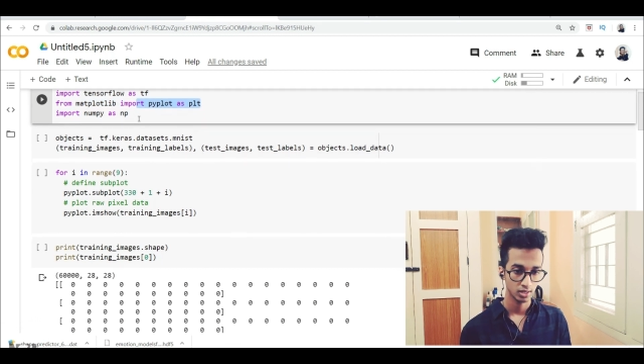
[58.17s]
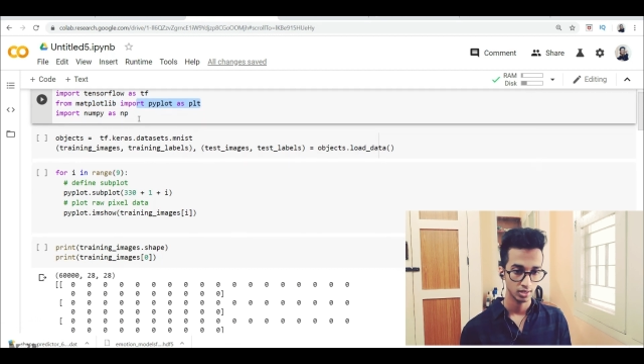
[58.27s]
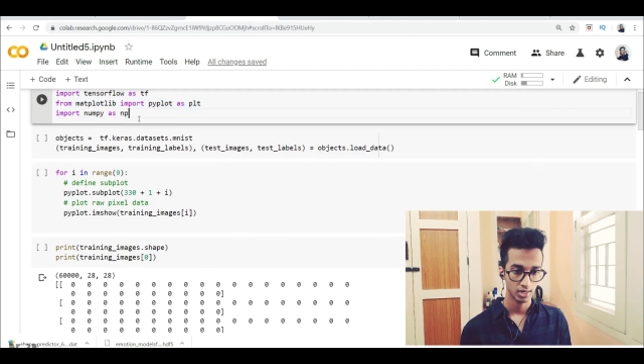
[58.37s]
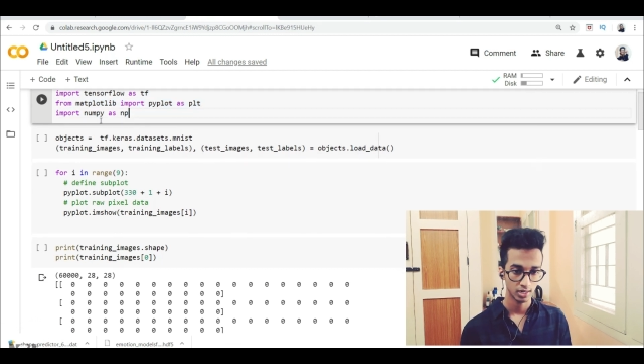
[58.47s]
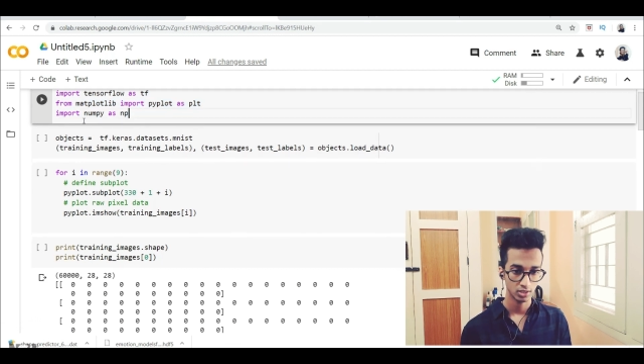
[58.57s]

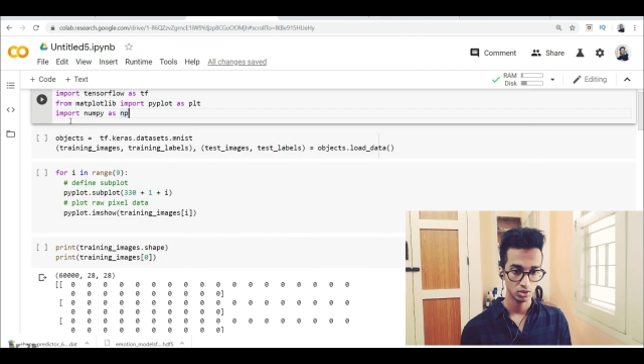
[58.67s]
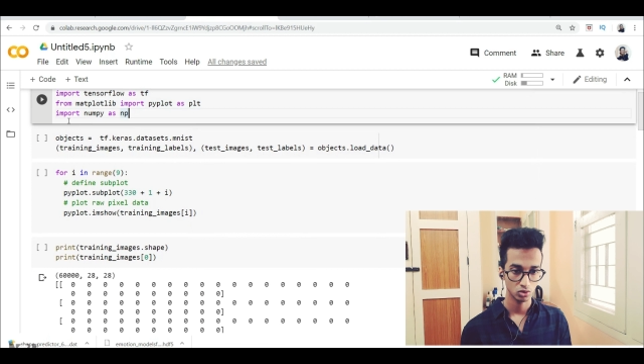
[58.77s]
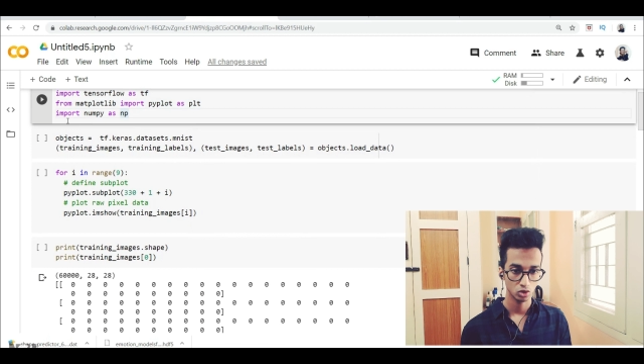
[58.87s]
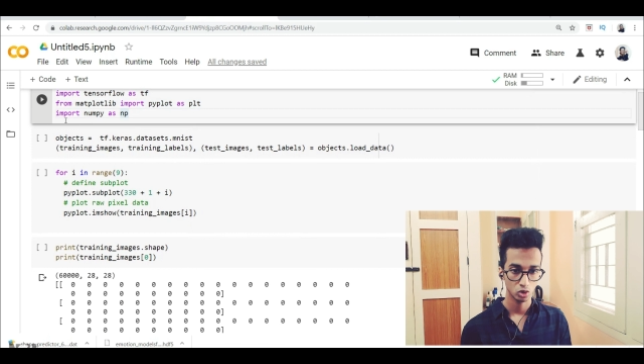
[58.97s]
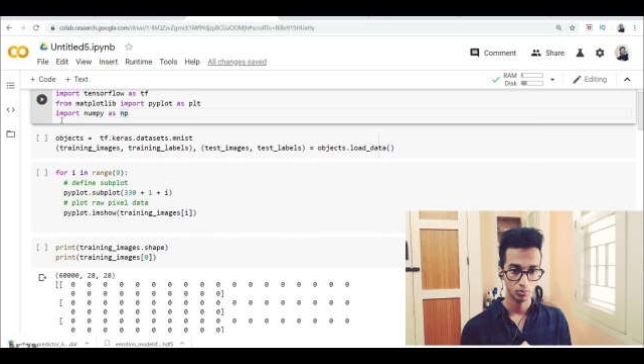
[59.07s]
that is
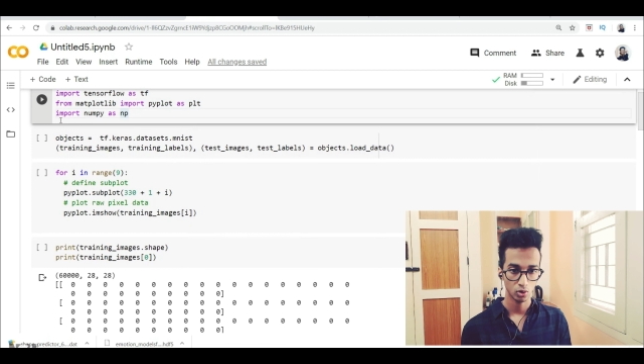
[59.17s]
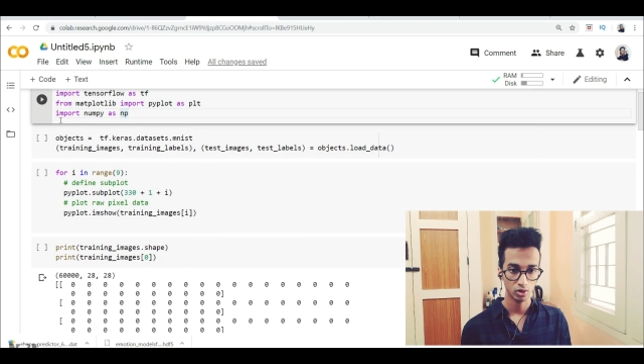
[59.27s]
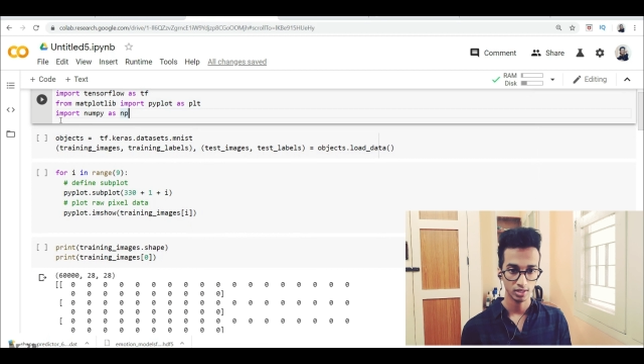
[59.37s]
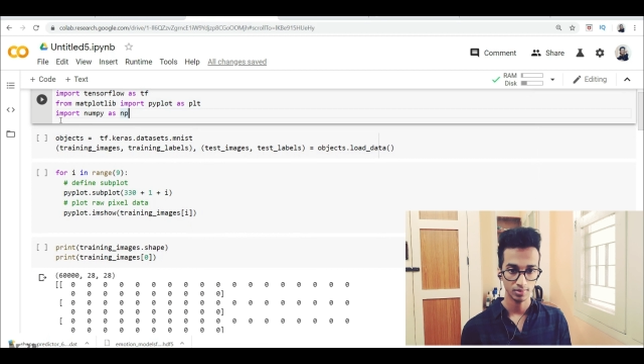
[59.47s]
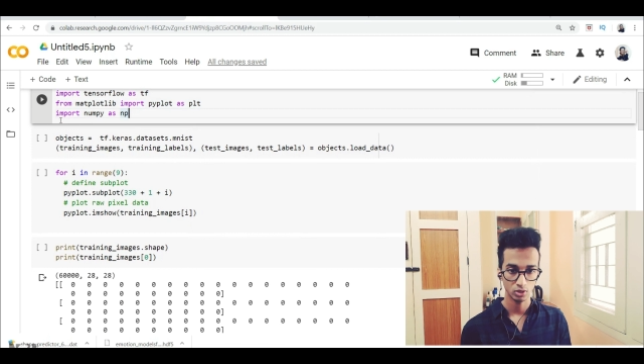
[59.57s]
used to plot
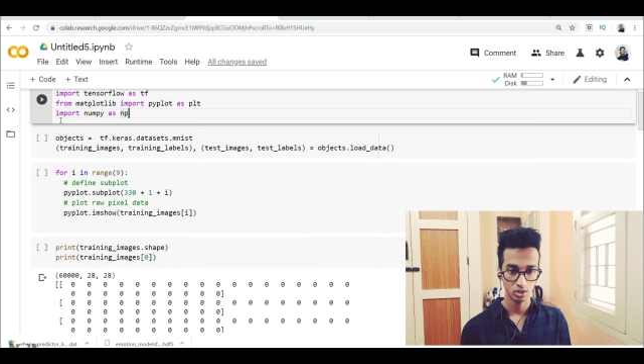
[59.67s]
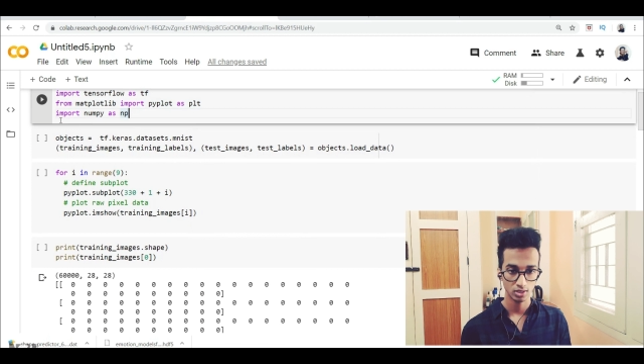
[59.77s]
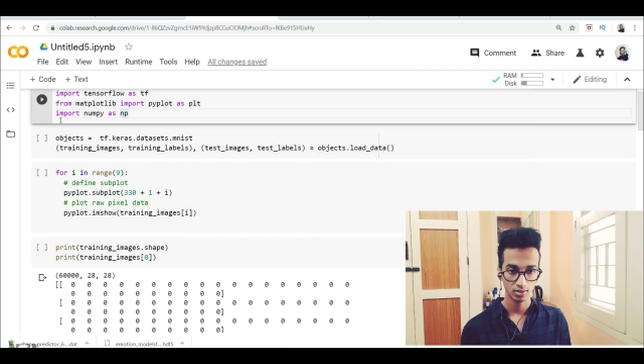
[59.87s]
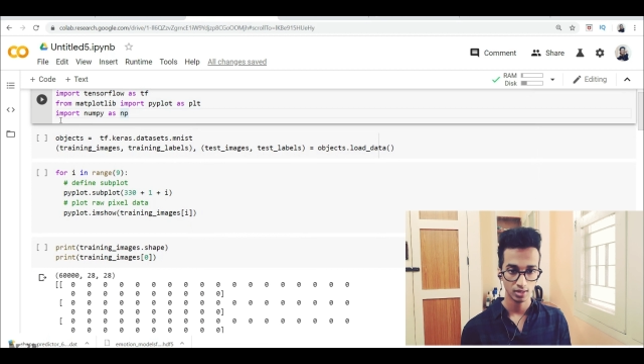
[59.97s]
the images.